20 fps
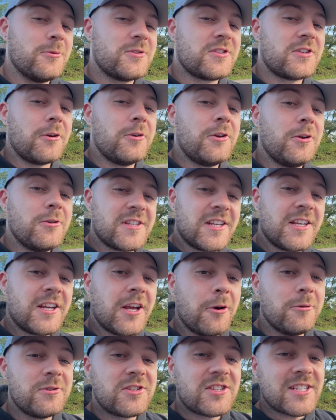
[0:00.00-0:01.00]
So using
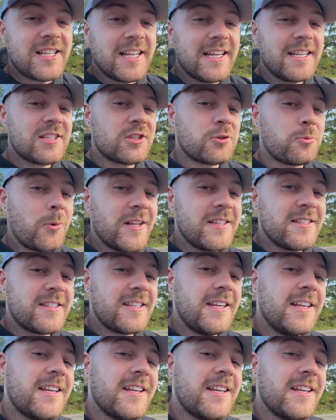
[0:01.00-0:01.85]
code SLIX20,